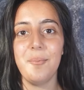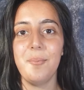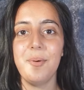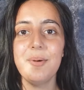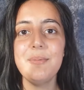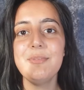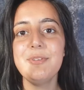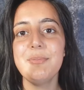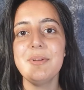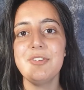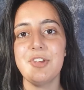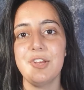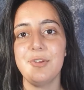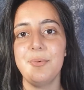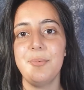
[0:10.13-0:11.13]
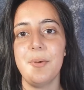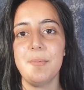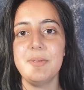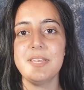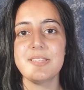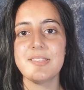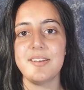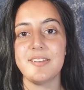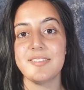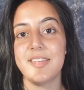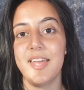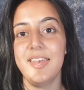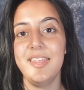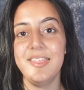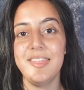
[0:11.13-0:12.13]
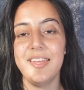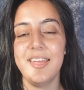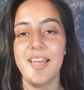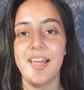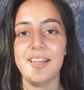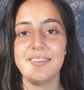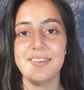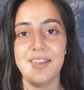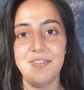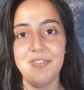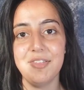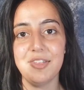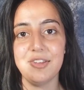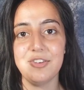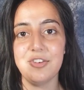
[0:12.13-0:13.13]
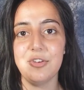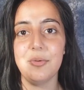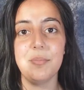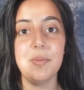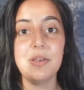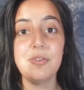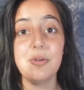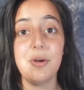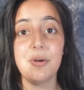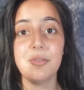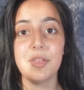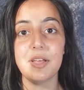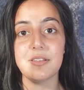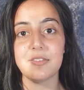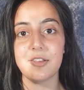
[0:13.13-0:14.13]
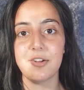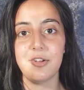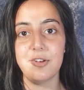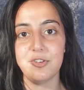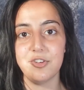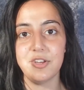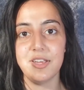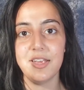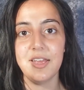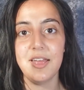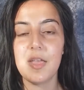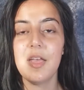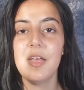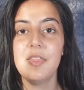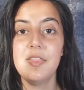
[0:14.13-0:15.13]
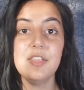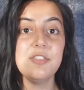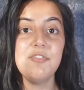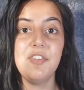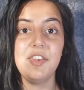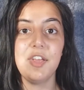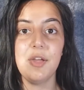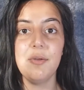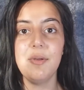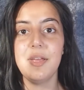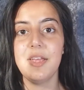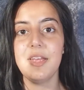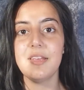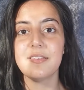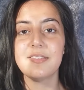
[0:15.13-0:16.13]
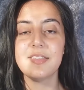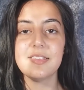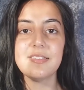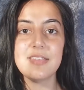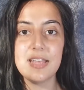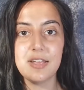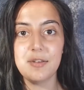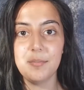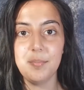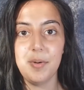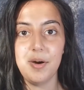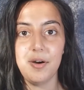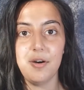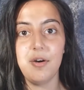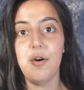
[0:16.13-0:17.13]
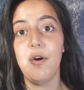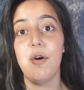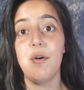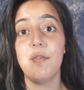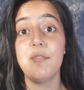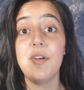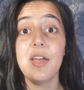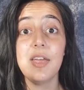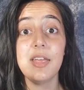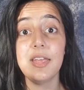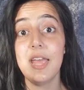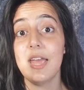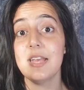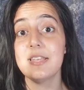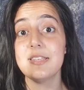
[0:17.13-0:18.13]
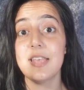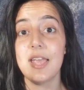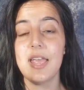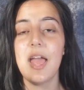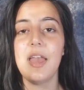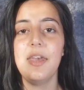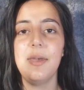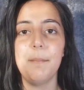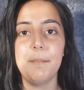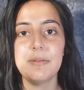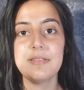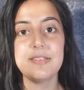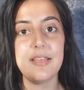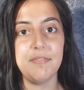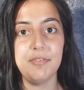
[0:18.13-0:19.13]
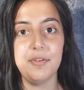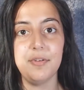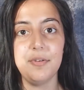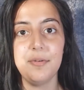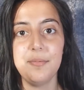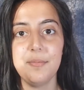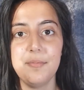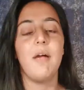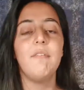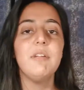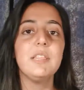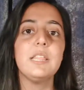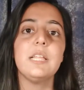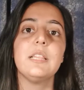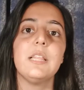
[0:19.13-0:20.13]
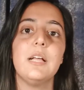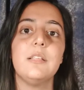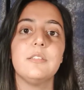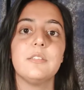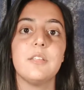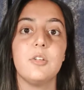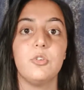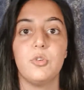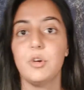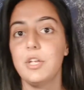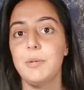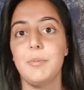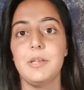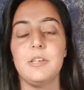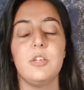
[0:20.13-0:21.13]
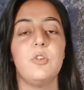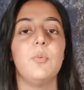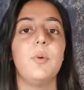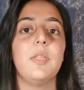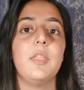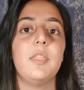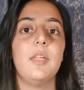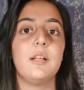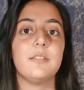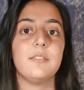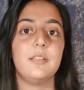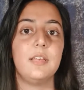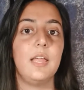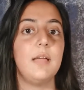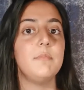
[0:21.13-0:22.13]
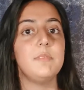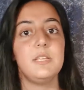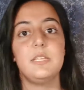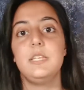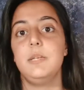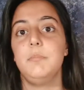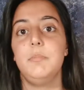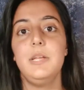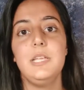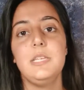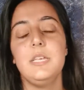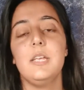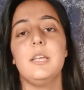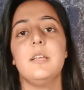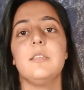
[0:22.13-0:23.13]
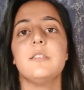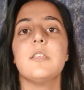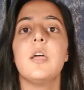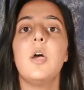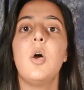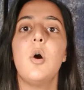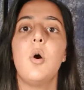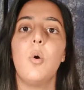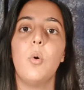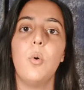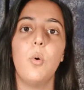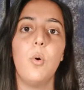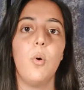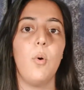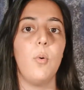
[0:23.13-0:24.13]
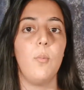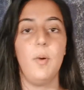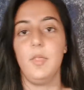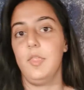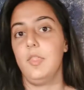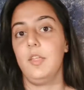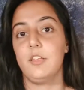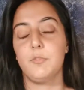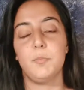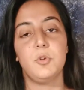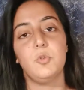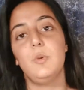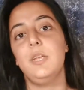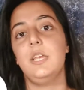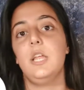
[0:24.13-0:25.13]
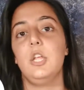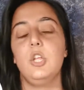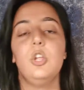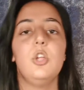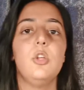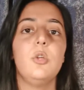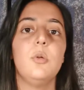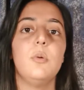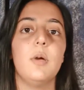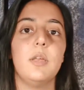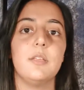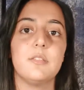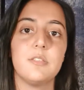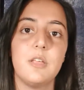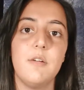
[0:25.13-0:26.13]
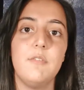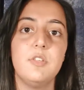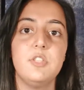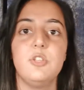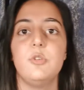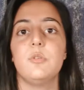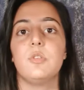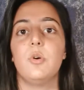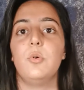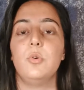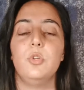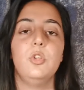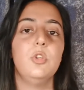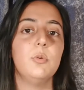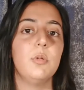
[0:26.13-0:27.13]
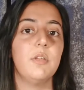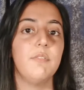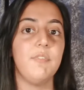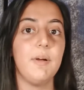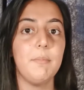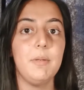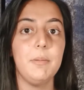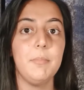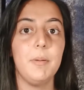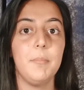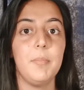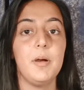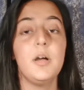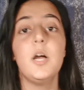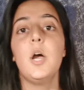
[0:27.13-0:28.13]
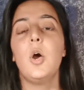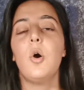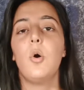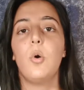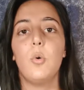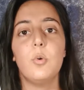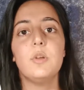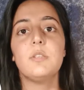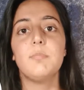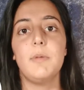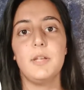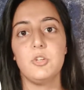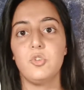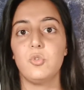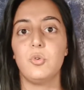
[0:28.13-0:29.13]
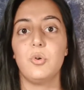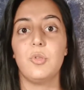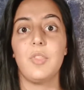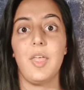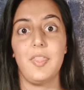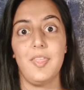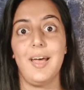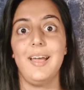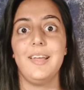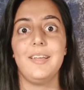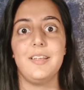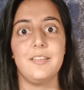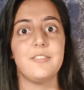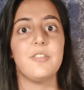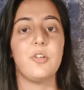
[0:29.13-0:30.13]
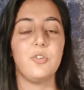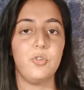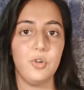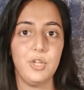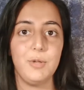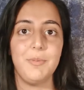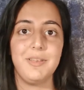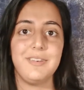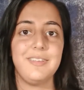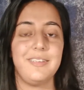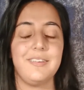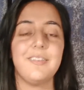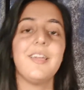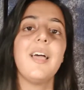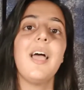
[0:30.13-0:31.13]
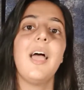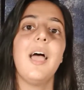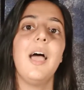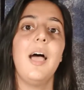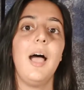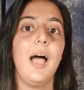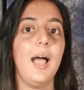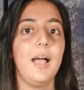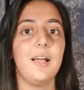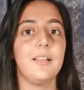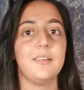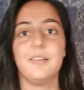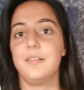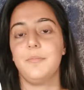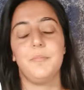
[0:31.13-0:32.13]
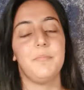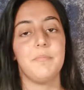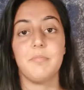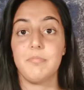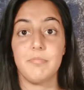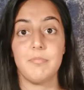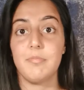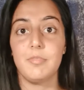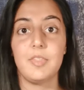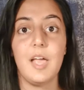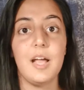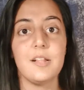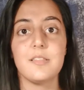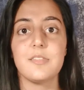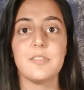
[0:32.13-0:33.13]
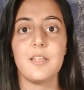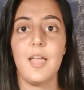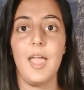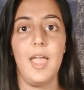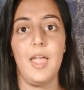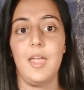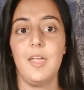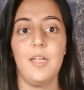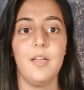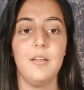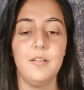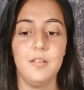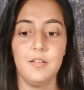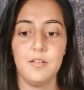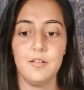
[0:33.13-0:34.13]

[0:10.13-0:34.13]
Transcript: welcome to my channel where we discuss anything and everything to do with mental health and psychology. This video is the second part of KSA number 7. Everything that's documented, whether that's in MDT meetings or whether that's between you and a service user or you and a family member, always make sure that that is documented. And that's a